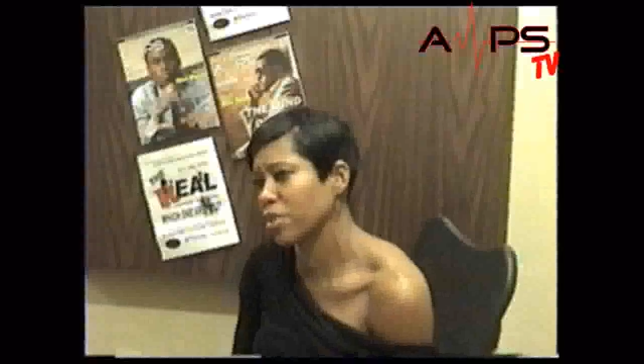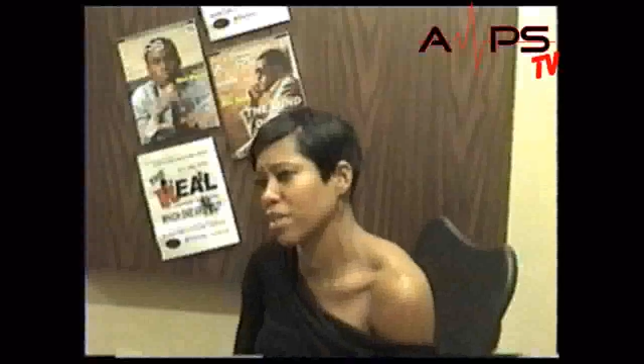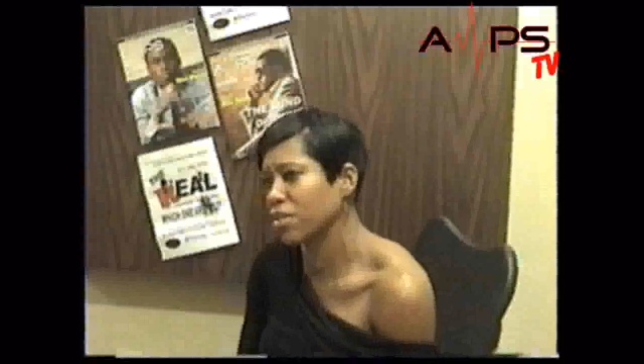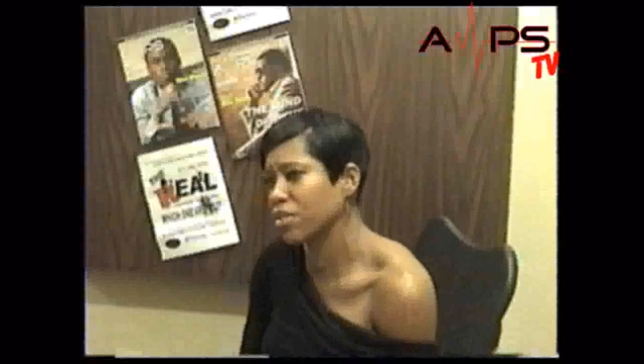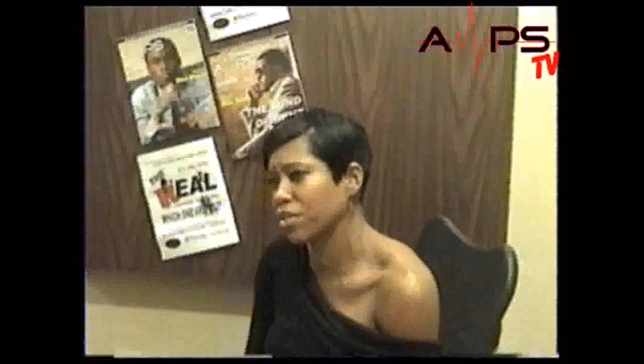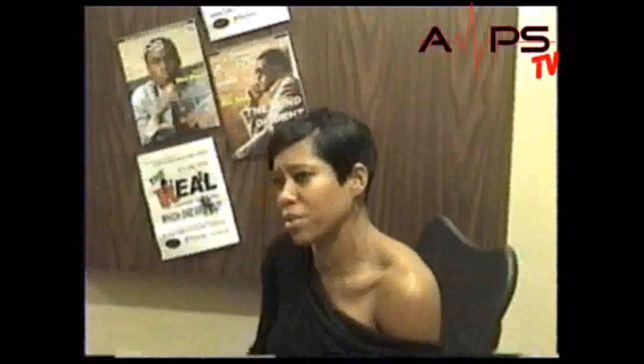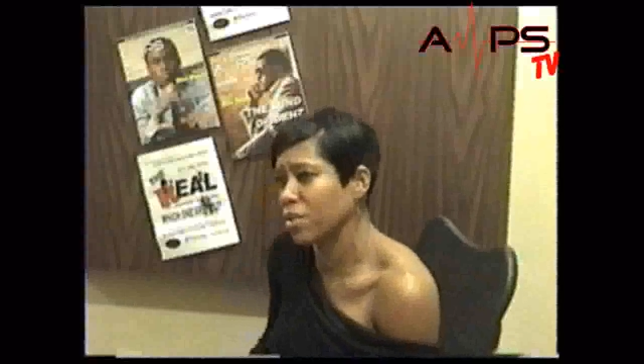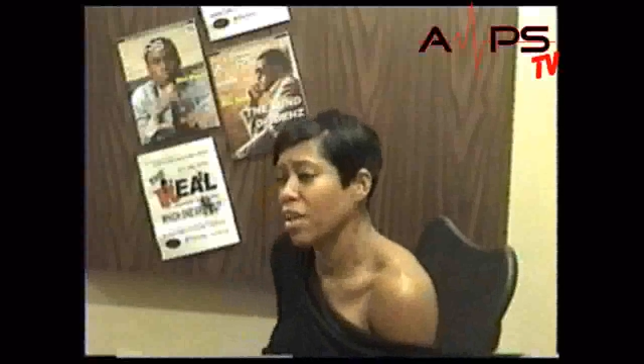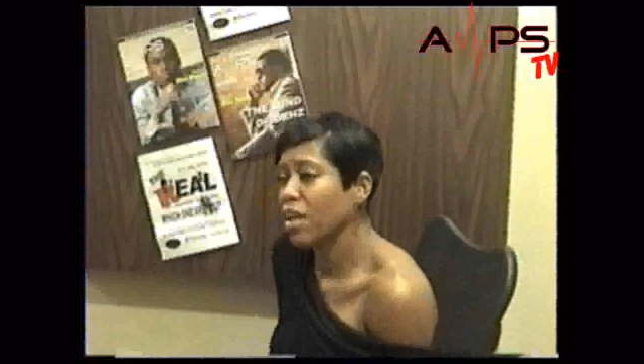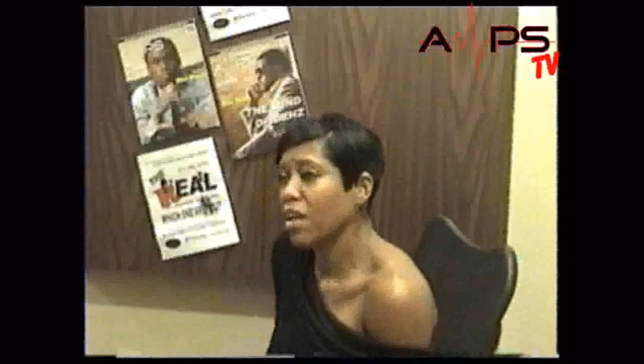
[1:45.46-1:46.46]
the two,
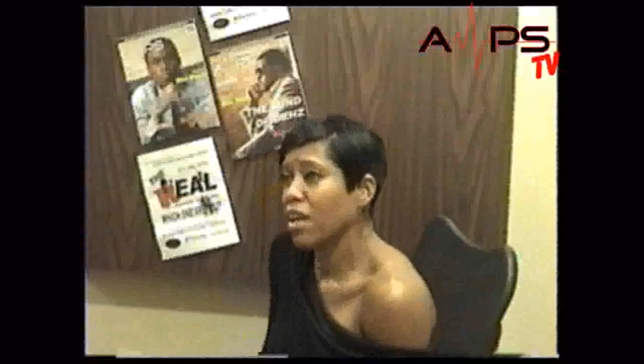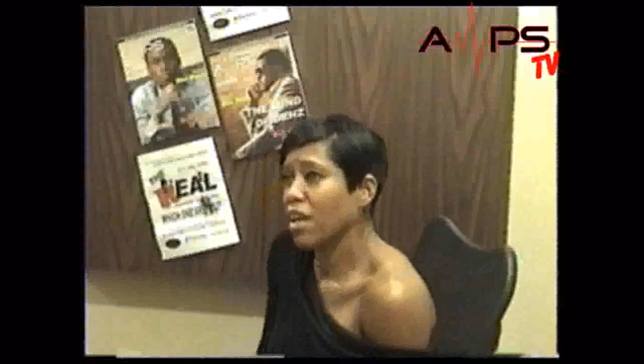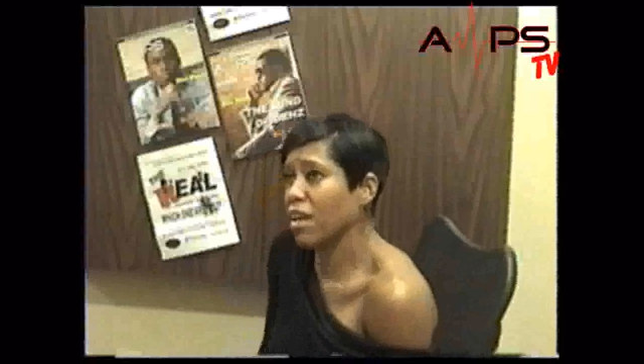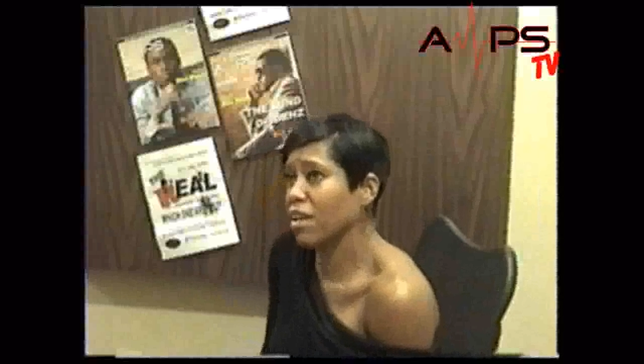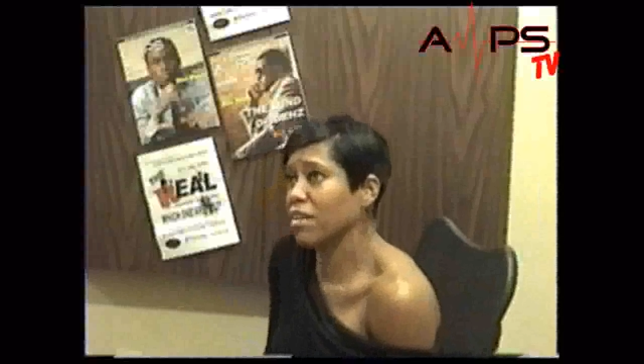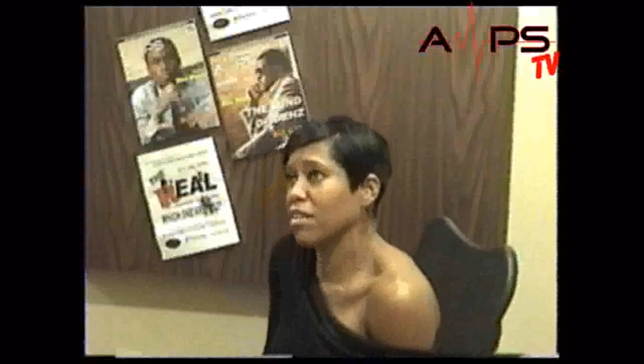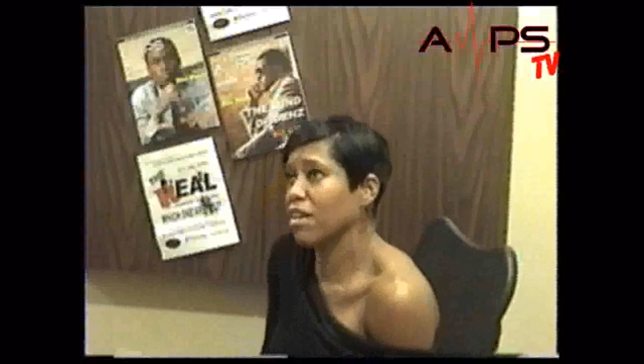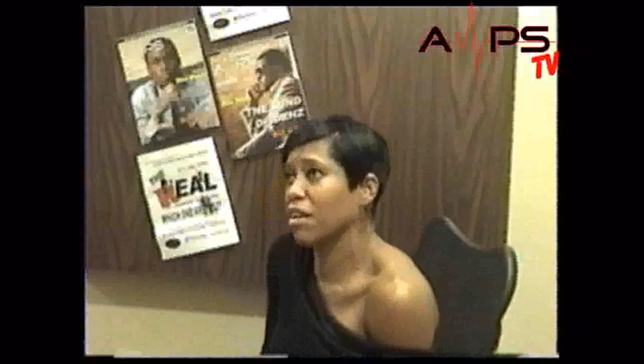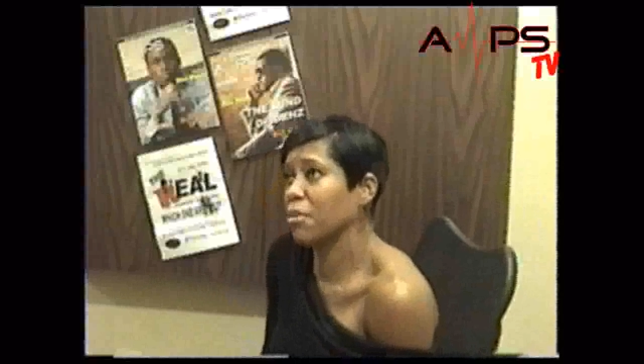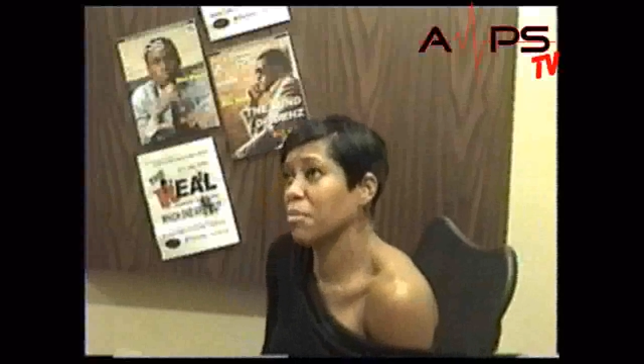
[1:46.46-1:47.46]

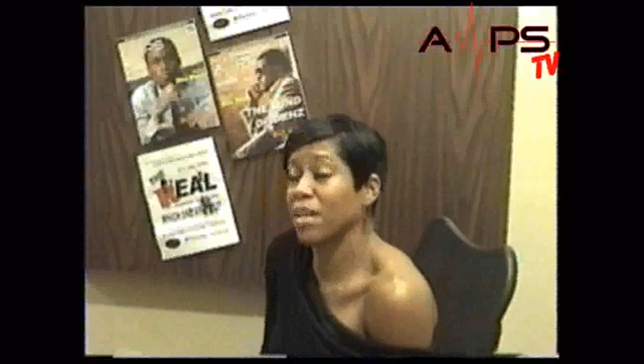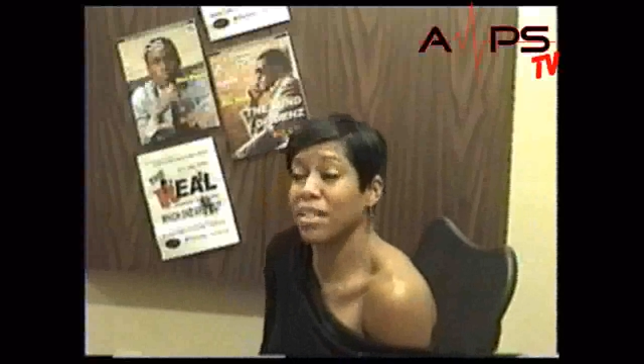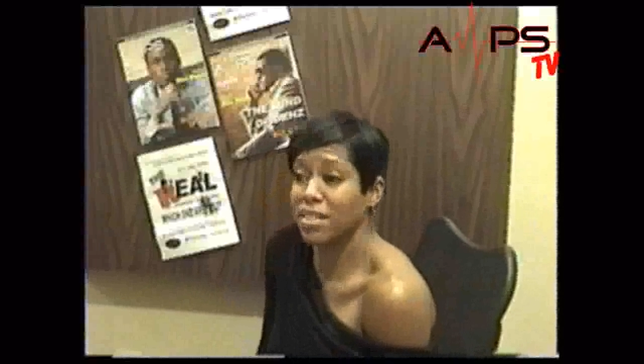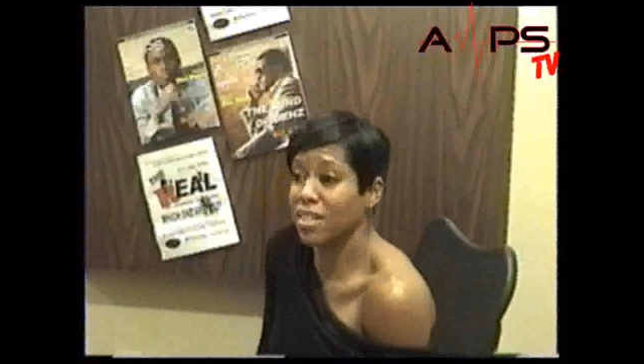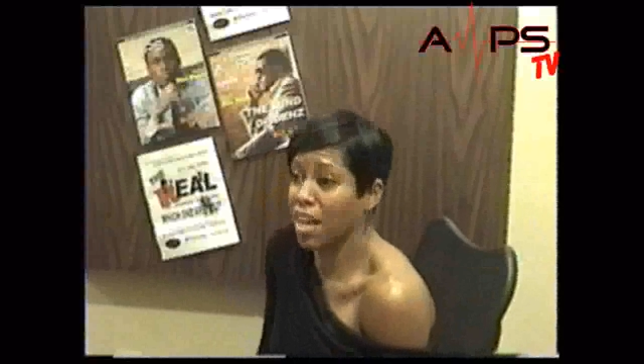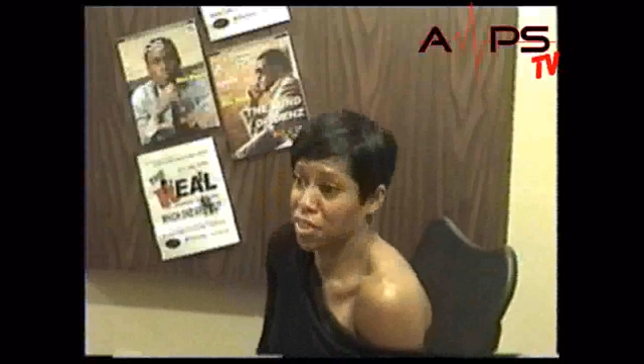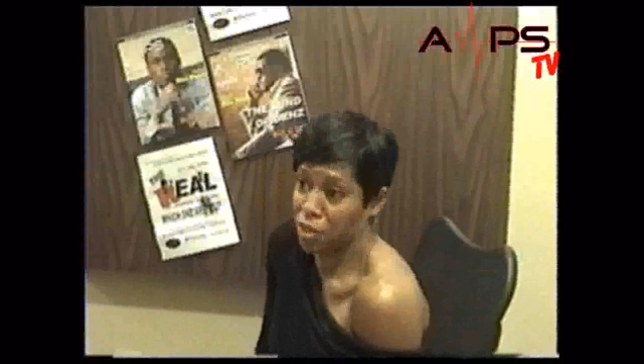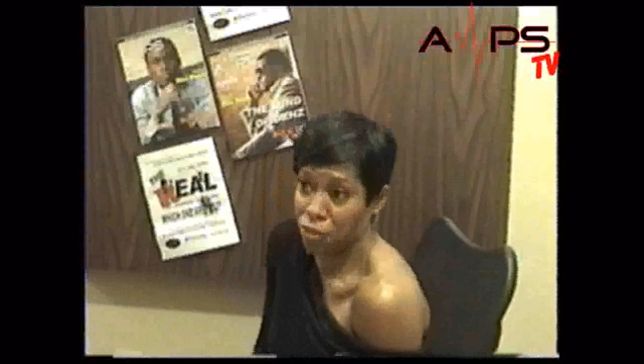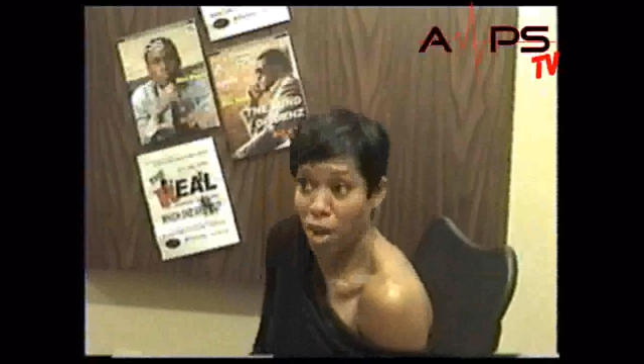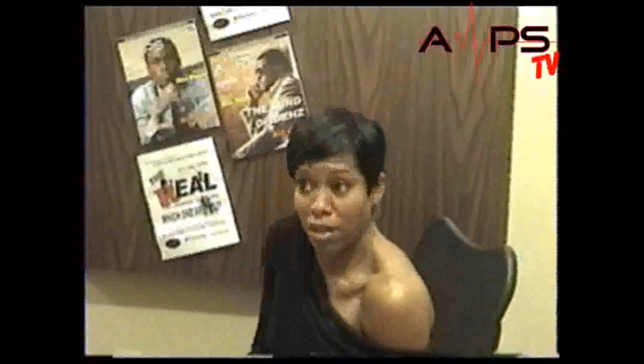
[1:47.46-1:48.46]
and it's not
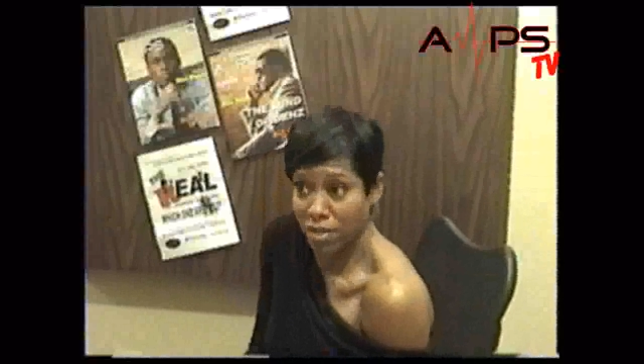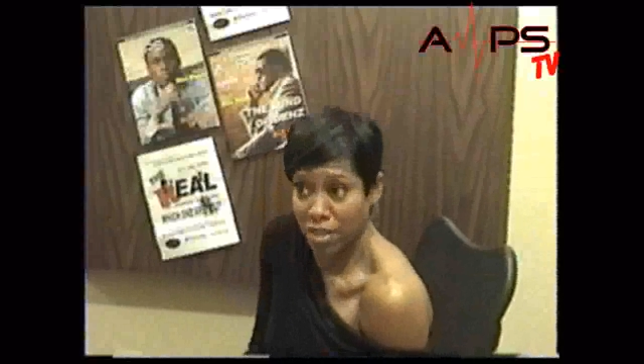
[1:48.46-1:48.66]
their fault.